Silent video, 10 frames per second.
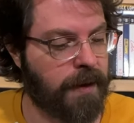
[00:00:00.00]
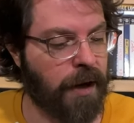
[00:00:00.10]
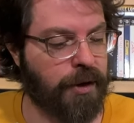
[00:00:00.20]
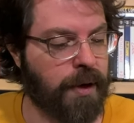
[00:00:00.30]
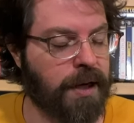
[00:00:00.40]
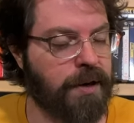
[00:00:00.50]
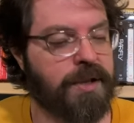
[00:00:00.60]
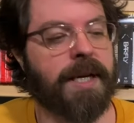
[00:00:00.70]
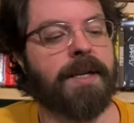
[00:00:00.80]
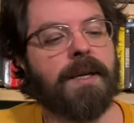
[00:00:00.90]
Are you not
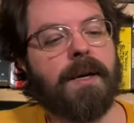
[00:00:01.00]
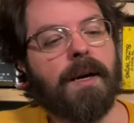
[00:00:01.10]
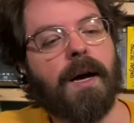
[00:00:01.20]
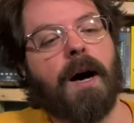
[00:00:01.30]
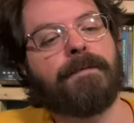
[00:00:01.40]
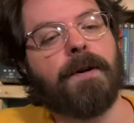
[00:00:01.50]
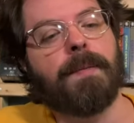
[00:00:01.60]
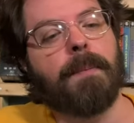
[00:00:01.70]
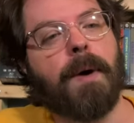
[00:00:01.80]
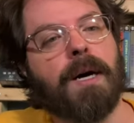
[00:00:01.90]
entertained? Uh, a film
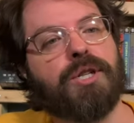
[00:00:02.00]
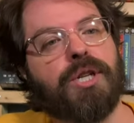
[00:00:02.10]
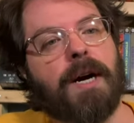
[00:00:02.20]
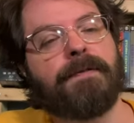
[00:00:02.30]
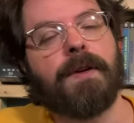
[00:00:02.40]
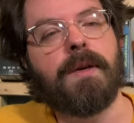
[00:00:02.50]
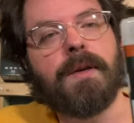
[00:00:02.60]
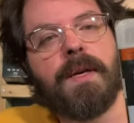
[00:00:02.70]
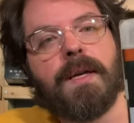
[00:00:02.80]
by Mark Joffe.